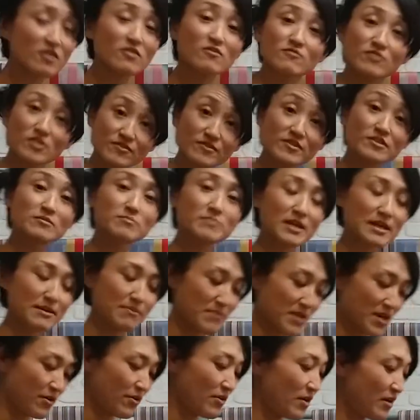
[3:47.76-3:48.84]
Woven by
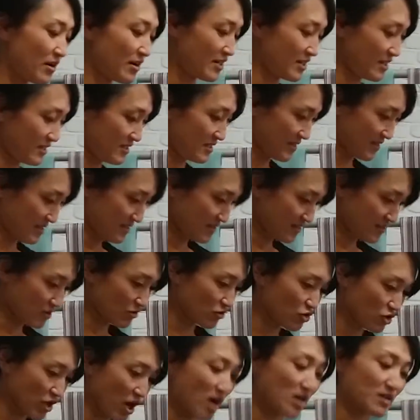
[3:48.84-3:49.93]
male artisans,
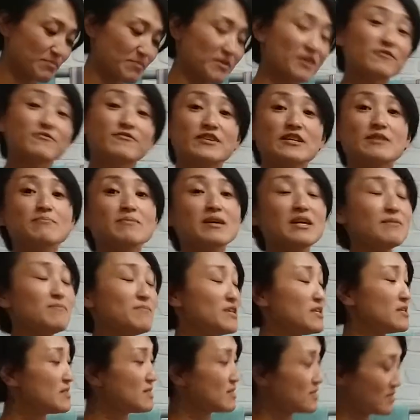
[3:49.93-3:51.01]
Shaarbafi may
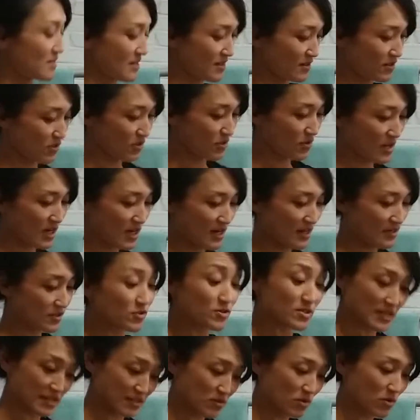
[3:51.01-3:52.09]
be single
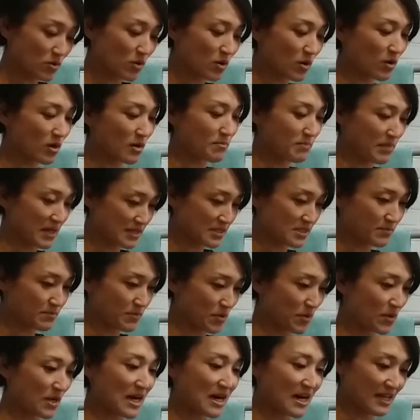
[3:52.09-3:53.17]
or
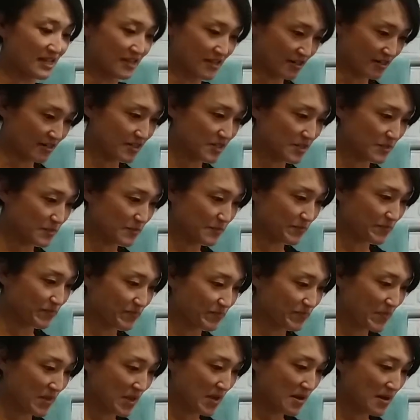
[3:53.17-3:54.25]
multiple colors,
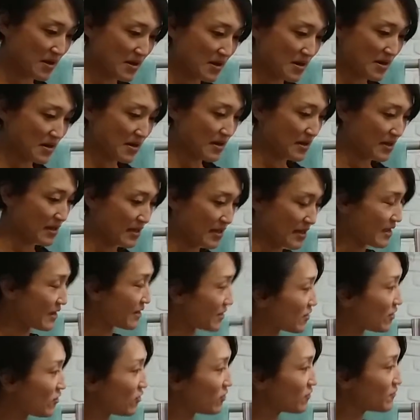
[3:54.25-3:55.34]

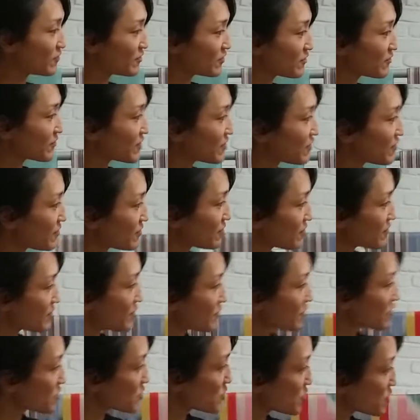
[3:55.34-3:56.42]
and often with
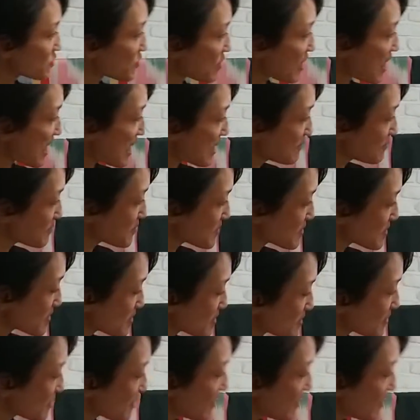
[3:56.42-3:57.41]
stripes,